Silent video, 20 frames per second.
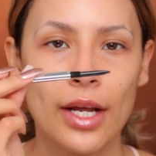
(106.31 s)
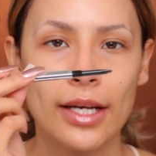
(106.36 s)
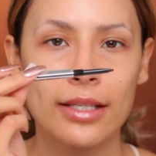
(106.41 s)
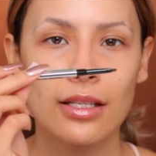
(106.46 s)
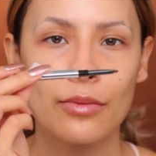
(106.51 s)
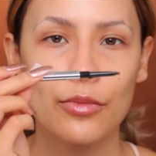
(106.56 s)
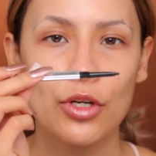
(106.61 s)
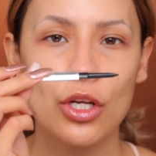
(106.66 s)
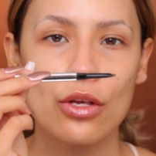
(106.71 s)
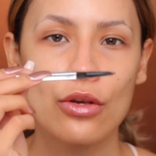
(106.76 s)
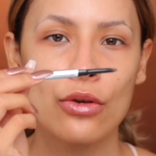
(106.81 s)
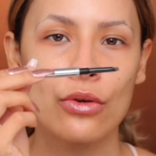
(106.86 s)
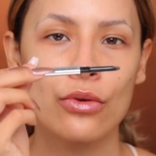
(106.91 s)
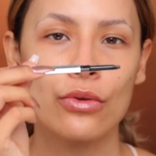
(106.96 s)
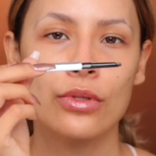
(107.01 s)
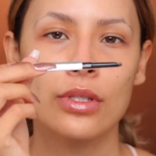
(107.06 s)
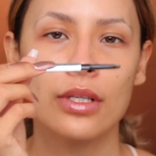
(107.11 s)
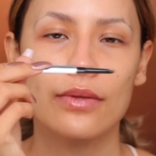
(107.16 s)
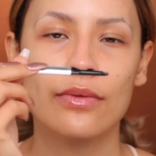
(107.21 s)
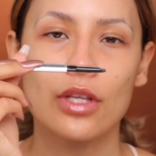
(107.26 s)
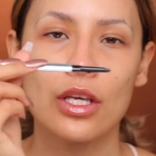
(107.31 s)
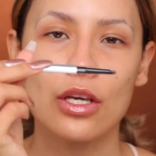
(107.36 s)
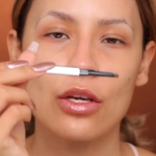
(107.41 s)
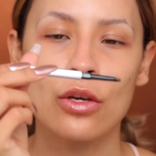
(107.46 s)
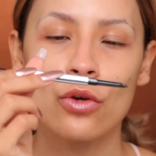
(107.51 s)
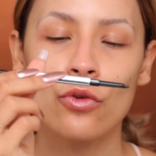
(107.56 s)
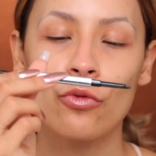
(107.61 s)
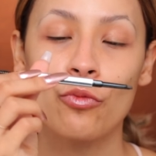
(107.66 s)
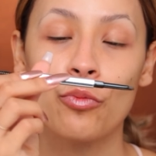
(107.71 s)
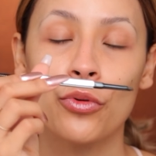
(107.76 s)
Next, I'm gonna use the
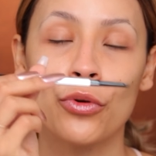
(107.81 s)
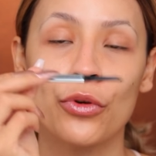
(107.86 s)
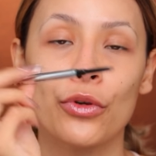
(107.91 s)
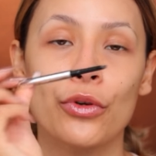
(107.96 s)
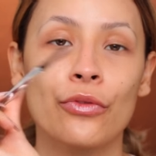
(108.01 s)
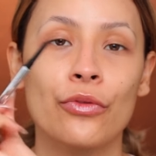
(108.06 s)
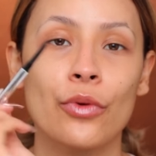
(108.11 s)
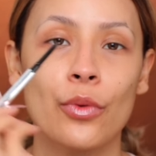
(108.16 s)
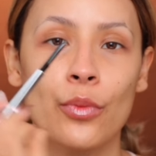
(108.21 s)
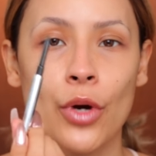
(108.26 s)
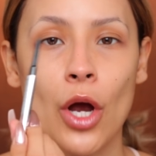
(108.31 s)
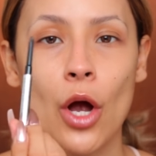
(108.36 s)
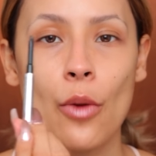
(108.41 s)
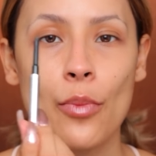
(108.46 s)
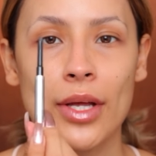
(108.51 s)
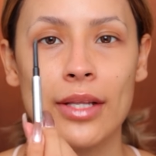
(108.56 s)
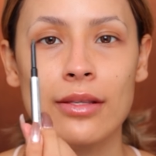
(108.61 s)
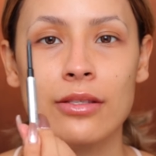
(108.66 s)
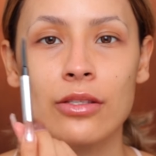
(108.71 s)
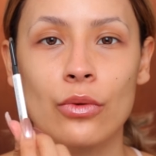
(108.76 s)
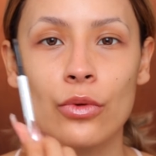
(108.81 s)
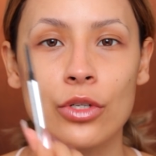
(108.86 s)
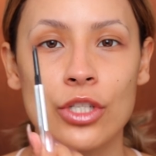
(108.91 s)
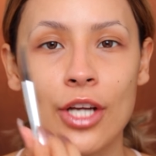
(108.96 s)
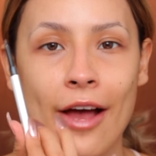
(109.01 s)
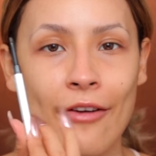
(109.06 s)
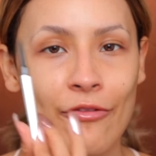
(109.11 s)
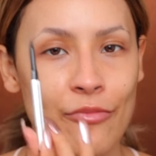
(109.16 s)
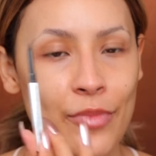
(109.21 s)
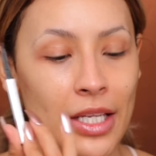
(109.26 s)
Goof Proof Brow Pencil, which
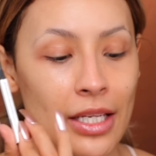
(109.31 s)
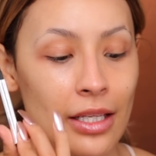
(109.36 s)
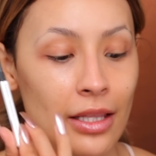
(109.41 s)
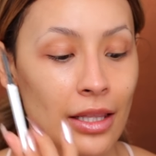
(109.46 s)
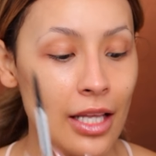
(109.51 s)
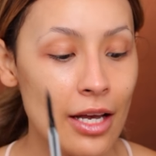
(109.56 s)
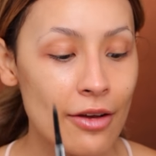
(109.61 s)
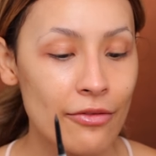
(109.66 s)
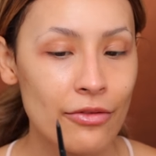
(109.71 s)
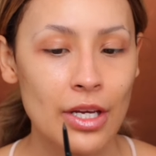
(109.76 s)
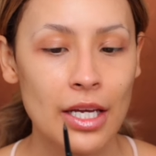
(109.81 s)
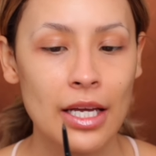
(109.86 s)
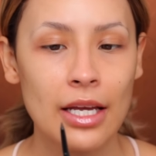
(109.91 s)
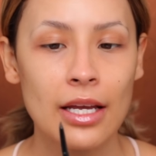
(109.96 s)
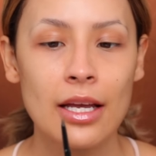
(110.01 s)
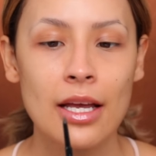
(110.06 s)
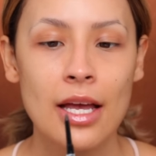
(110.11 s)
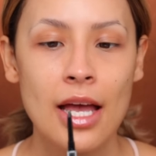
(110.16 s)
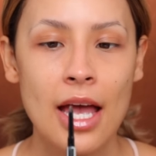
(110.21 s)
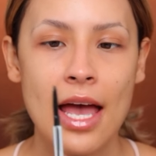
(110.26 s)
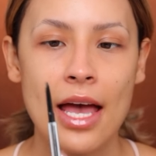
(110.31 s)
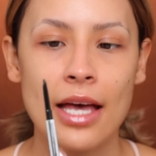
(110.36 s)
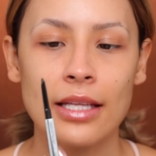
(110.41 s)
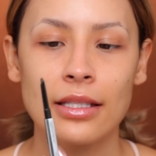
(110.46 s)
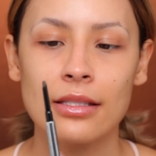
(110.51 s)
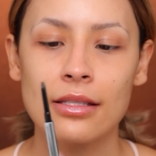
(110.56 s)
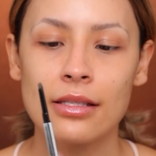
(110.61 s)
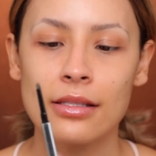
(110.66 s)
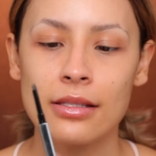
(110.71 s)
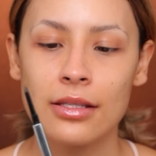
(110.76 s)
I've been loving,
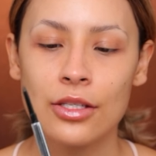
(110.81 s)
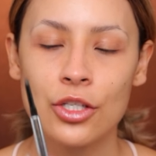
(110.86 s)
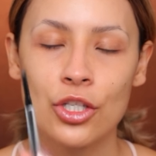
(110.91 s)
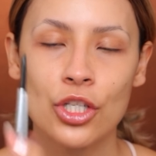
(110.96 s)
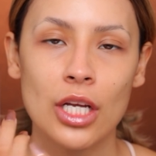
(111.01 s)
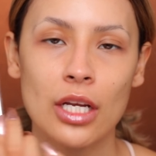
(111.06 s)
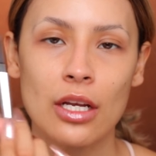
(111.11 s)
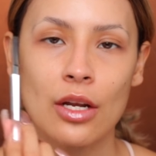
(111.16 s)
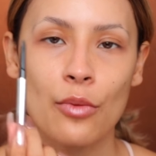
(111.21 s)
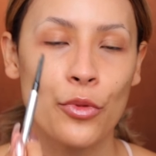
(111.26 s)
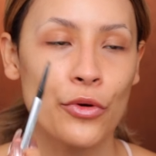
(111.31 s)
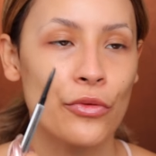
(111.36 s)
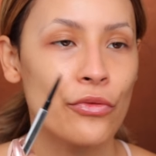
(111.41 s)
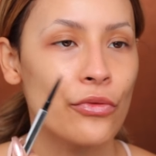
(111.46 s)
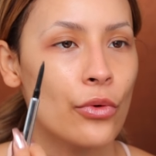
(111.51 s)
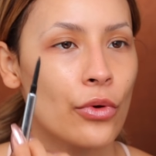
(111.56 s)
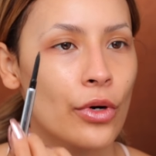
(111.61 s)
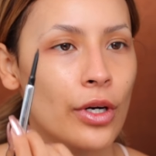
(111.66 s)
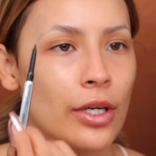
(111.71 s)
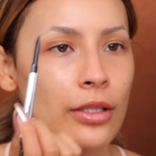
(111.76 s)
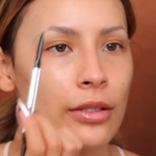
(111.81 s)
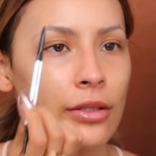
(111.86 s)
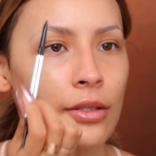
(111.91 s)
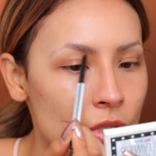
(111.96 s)
and this is in the shade number four.